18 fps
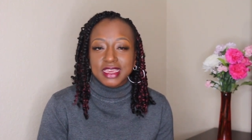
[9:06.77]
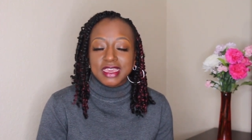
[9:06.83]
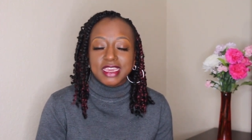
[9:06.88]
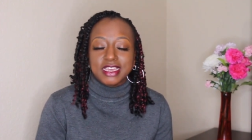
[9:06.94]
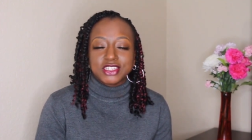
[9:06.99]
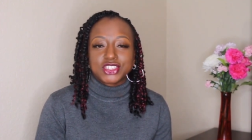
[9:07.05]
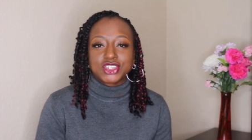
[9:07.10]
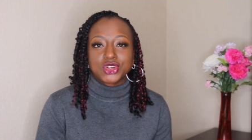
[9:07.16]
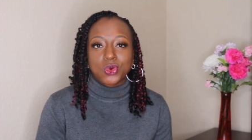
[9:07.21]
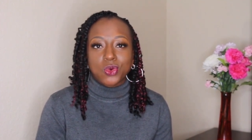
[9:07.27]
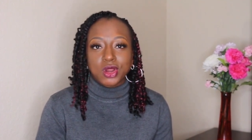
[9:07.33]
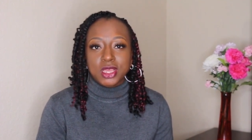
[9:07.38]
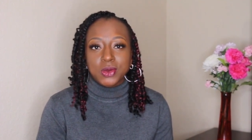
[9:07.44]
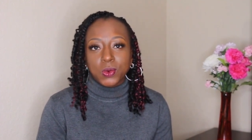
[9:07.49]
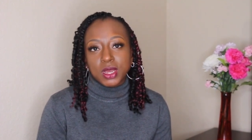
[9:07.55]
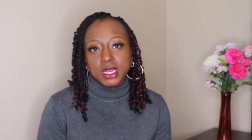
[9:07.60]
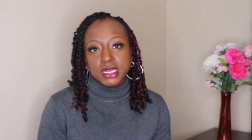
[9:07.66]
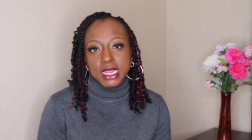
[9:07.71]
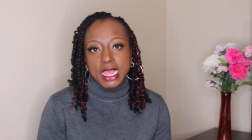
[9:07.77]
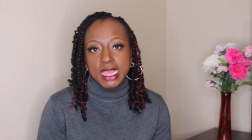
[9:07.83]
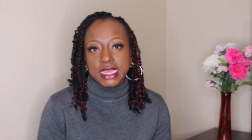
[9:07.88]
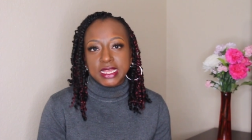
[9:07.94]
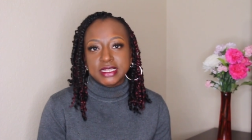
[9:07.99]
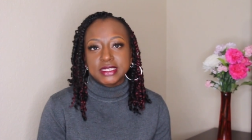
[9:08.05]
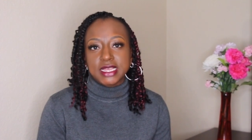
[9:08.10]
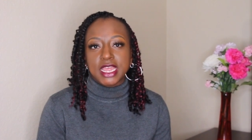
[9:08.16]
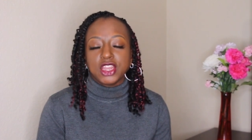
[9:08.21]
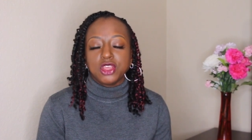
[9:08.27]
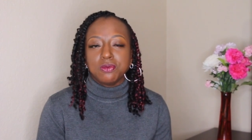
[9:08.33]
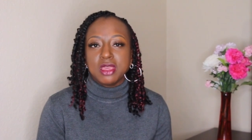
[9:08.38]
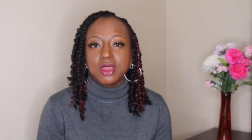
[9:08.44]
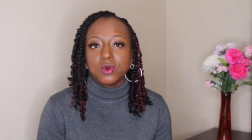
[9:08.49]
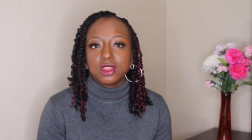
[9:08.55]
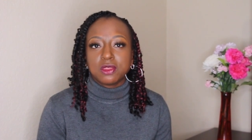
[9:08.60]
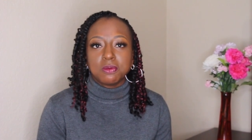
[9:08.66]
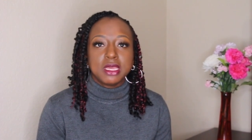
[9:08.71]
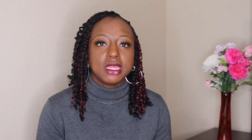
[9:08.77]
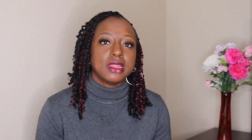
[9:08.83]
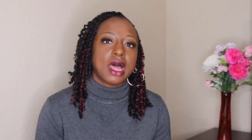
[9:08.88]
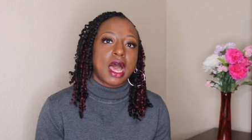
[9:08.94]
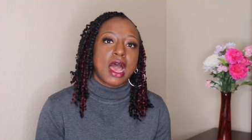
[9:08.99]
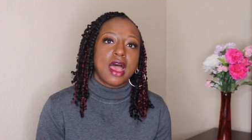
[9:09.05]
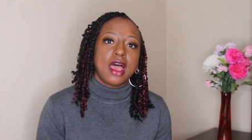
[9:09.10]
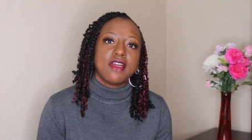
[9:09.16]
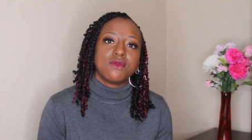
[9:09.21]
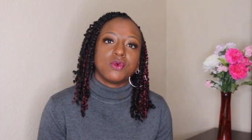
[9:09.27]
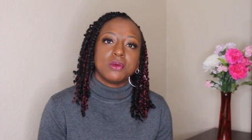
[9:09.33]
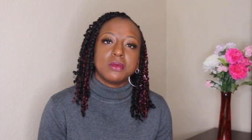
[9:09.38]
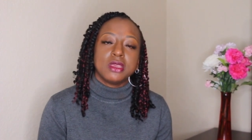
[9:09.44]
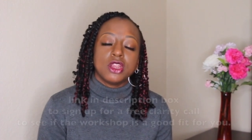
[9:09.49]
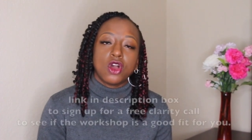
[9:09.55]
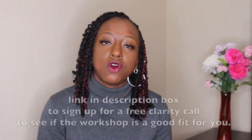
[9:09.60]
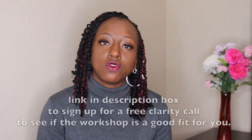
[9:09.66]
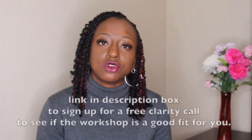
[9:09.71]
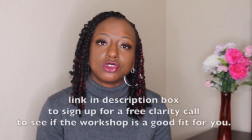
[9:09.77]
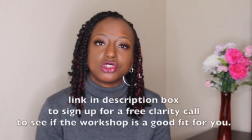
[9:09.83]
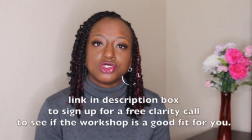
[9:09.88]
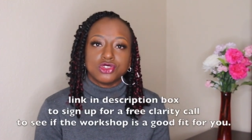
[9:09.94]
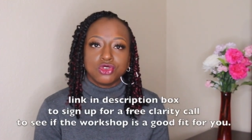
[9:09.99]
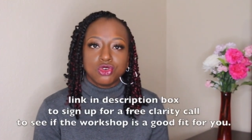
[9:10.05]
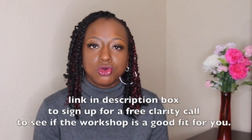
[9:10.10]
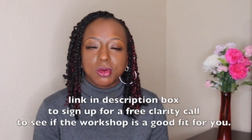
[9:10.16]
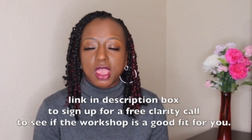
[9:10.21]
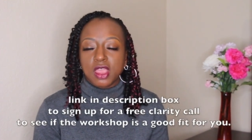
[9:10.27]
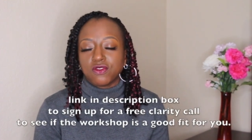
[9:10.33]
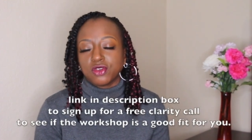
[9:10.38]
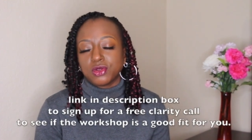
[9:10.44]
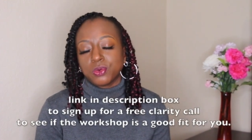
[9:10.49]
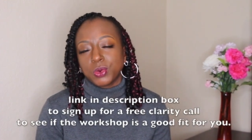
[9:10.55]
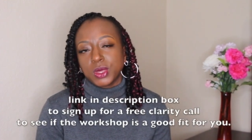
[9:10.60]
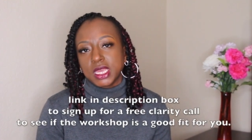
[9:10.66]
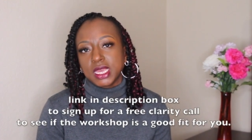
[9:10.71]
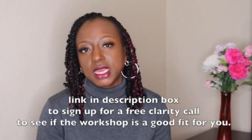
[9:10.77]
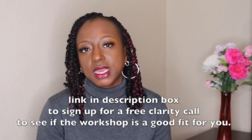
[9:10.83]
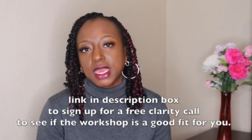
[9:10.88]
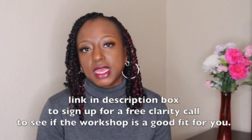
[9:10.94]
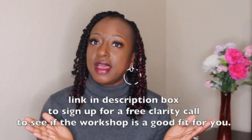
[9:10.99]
It's 21 days, and you meet with me live. We meet over Zoom every week.